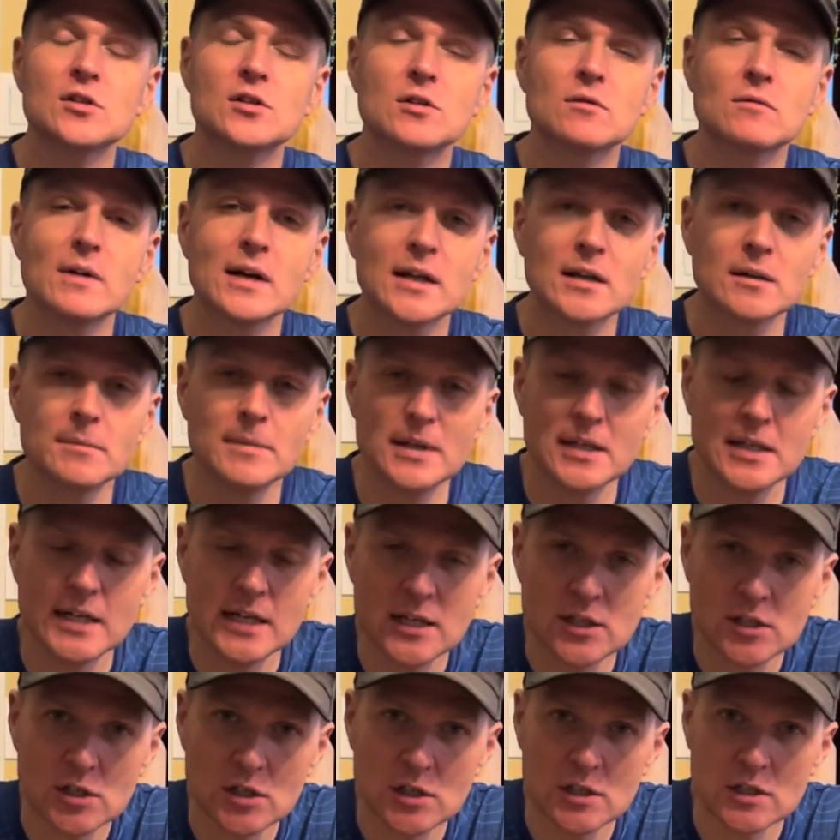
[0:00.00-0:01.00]
the
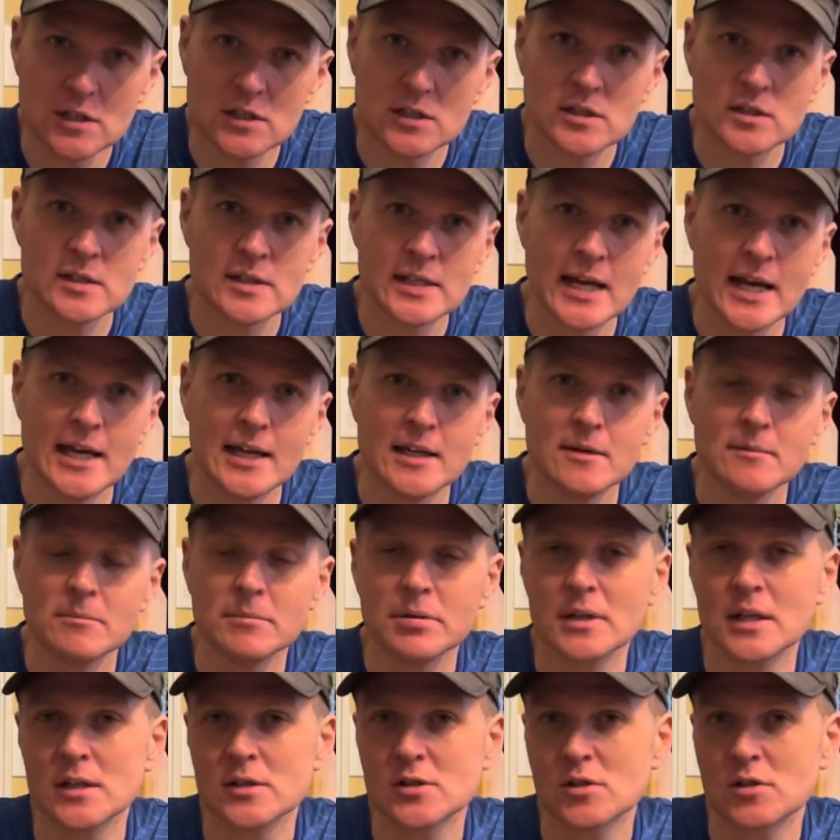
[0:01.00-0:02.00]
recommendation is 10
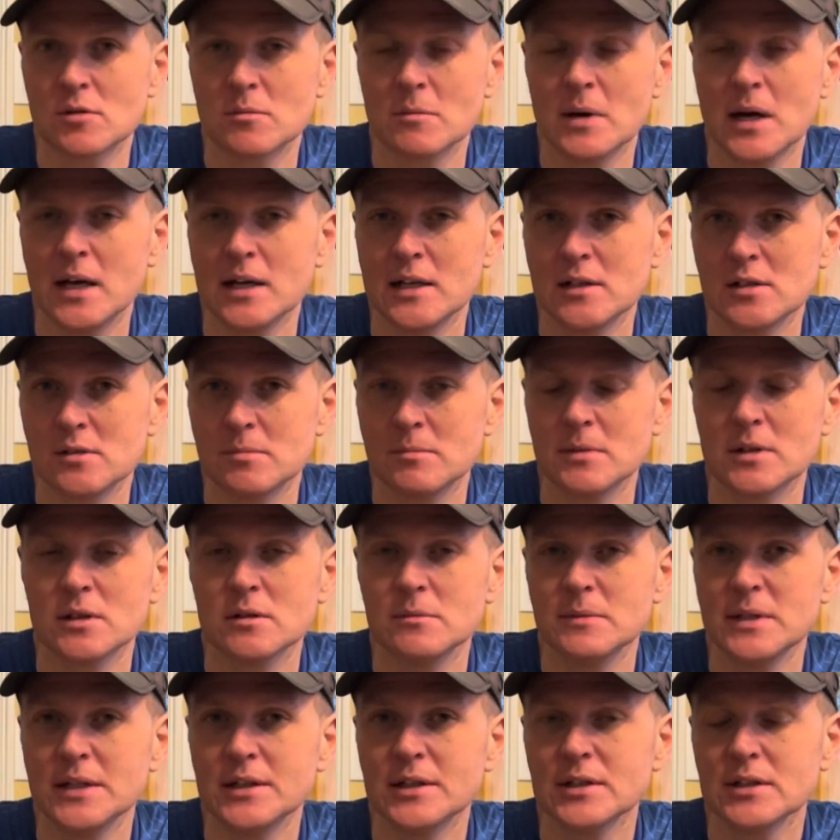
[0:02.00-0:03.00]
plus or minus
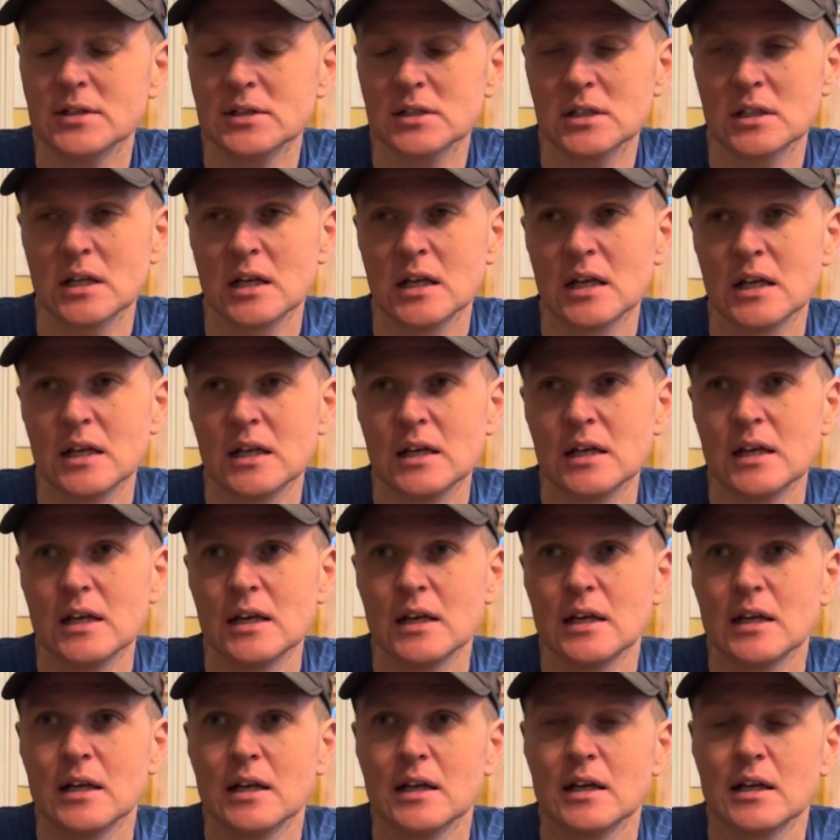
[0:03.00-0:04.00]
millimeters.
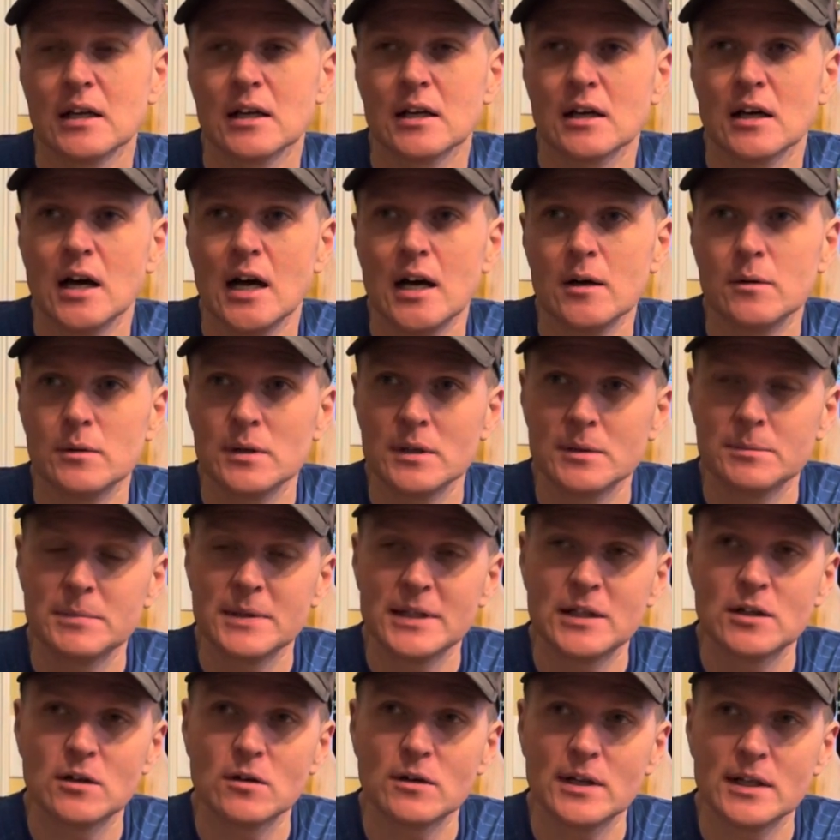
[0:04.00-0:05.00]
I would be
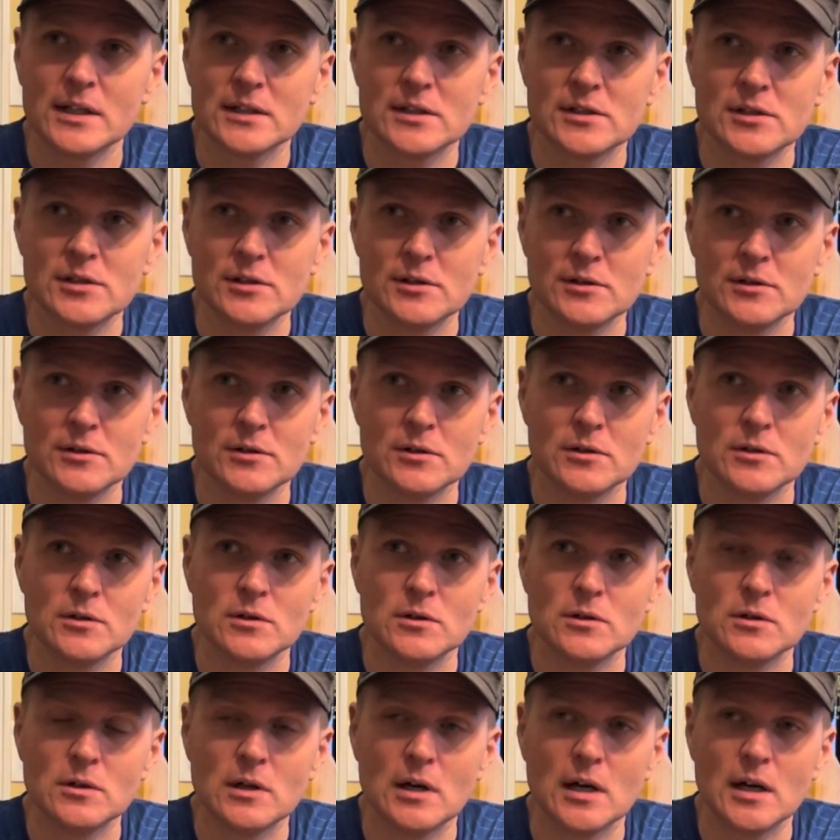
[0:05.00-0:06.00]
going
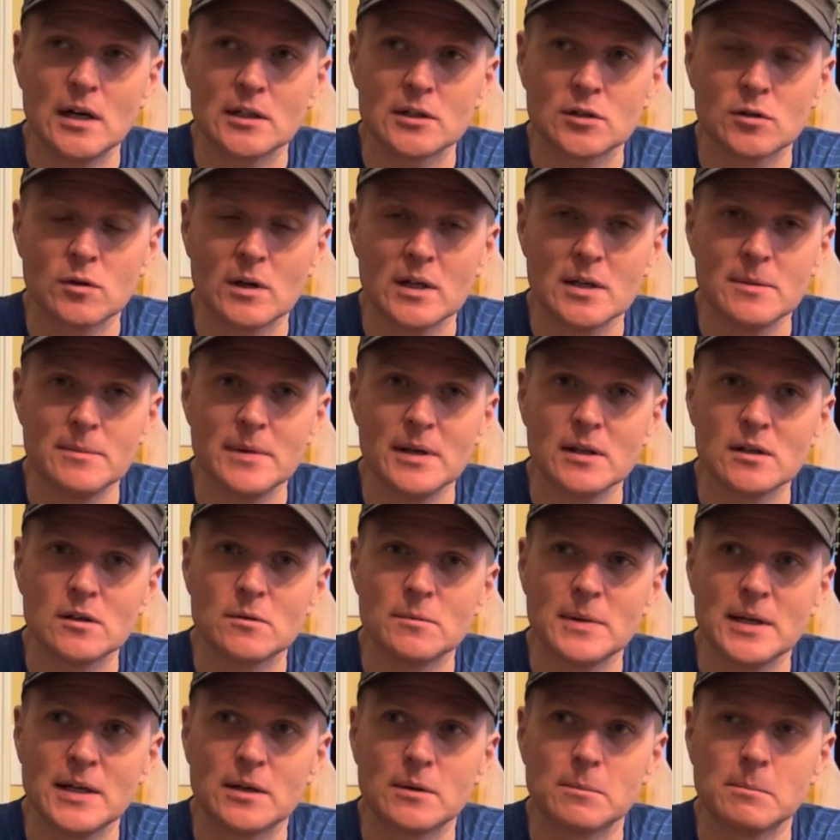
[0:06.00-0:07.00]
to a 20
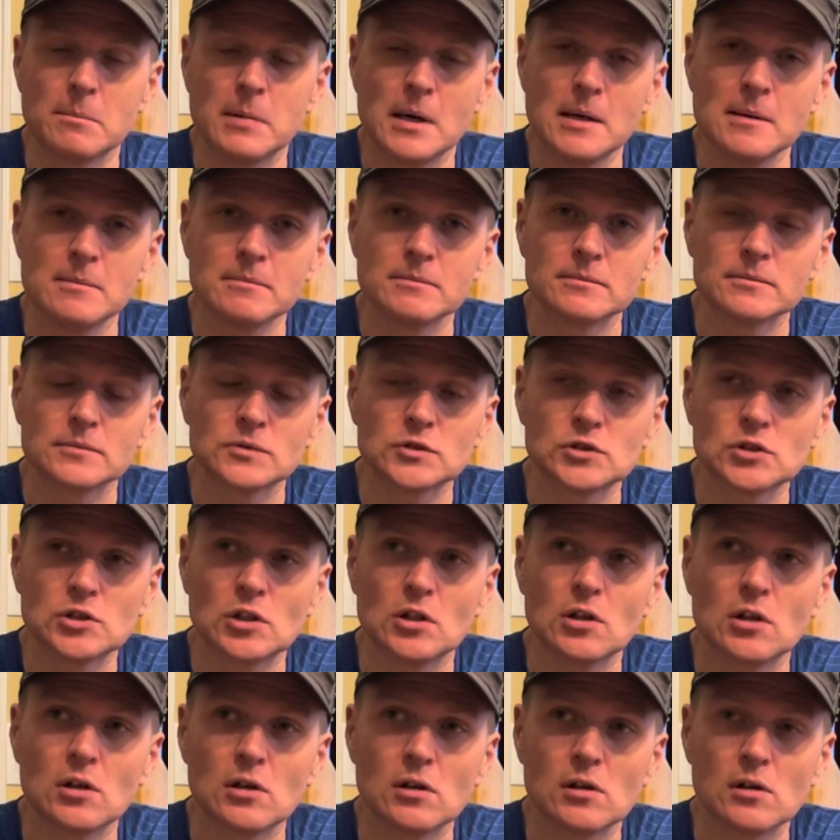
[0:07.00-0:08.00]
millimeter bump,
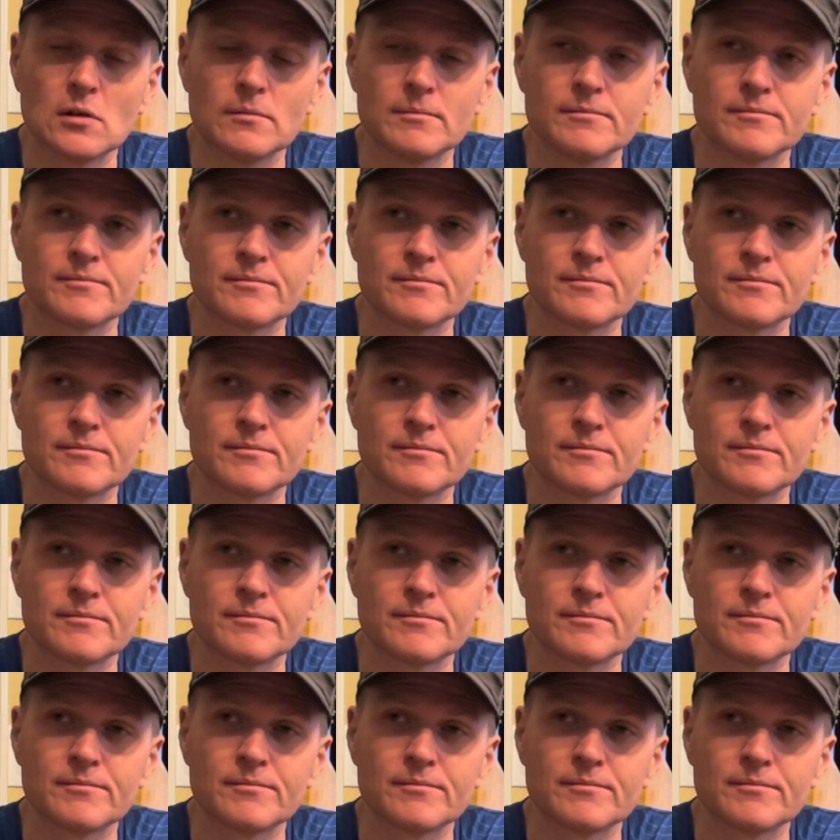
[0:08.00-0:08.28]
so